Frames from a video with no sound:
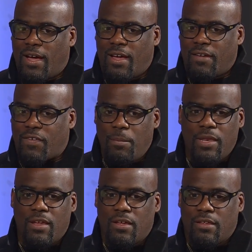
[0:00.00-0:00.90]
if I'm
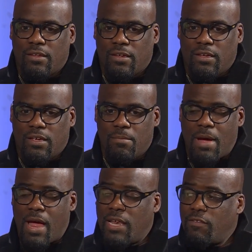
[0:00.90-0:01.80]
in
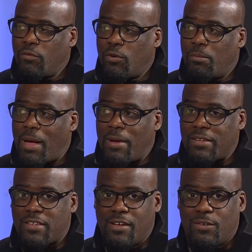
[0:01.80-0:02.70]
my living room by
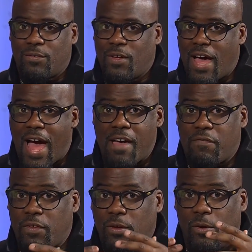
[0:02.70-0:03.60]
myself, I
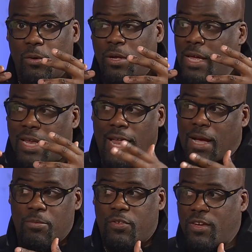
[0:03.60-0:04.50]
feel like
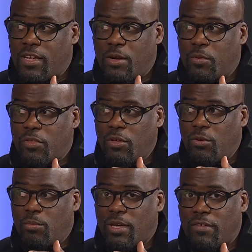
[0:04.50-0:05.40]
I'm sitting here with
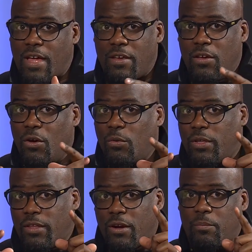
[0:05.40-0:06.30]
you, because I know
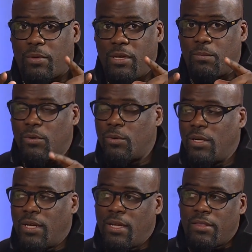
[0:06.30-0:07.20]
that there are people
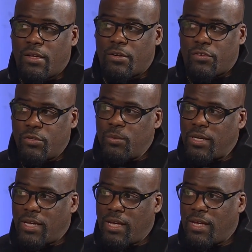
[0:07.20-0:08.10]
that are
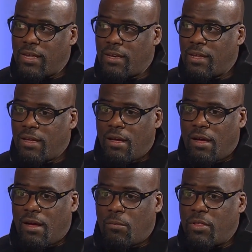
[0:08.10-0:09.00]
tuning in,
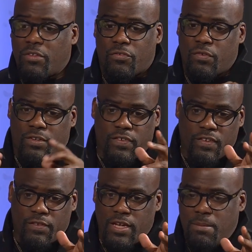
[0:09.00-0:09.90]
whether it's for
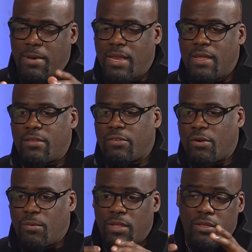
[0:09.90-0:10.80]
15 minutes
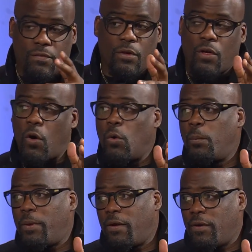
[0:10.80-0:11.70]
or whether it's for the whole
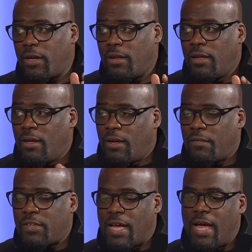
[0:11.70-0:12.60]
period mm-hmm.
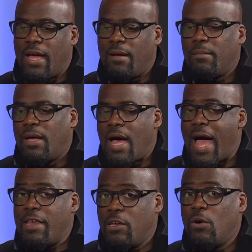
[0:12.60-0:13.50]
of time.
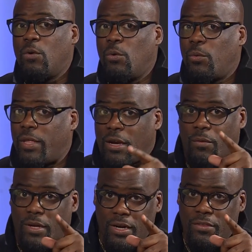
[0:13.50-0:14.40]
I know that
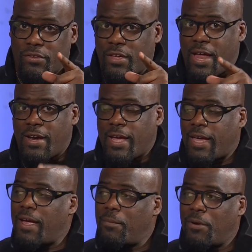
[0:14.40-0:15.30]
on the other side of that
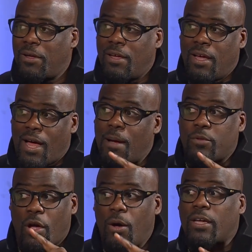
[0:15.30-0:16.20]
camera, I'm
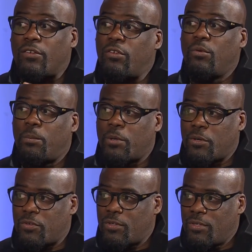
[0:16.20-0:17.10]
talking to a
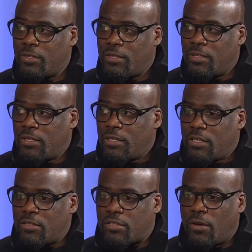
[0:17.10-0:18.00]
person. Right.
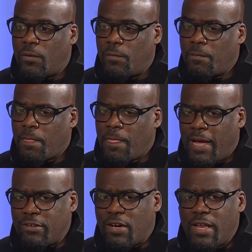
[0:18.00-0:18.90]
And so
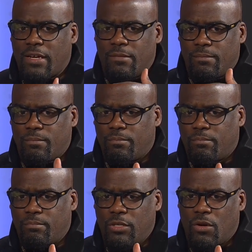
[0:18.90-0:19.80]
I try to,
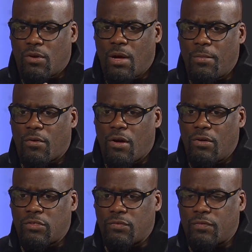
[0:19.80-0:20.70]
come
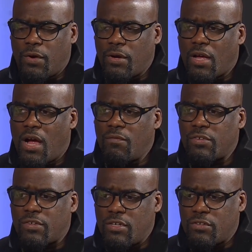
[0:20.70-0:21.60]
across very
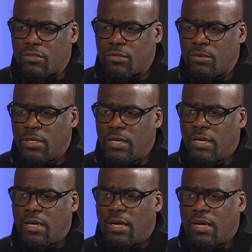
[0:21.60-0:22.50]
conversational
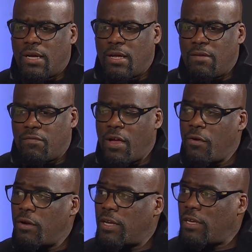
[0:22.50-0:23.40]
and
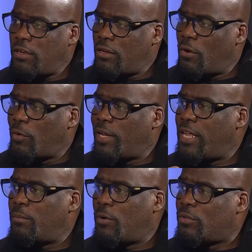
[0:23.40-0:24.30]
very,
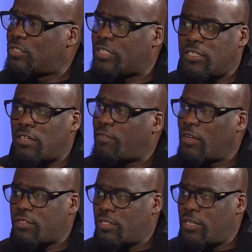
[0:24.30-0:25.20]
relatable, just as if
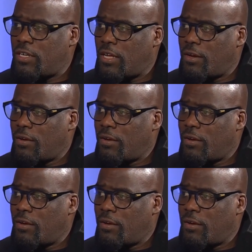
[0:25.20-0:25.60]
they're sitting there.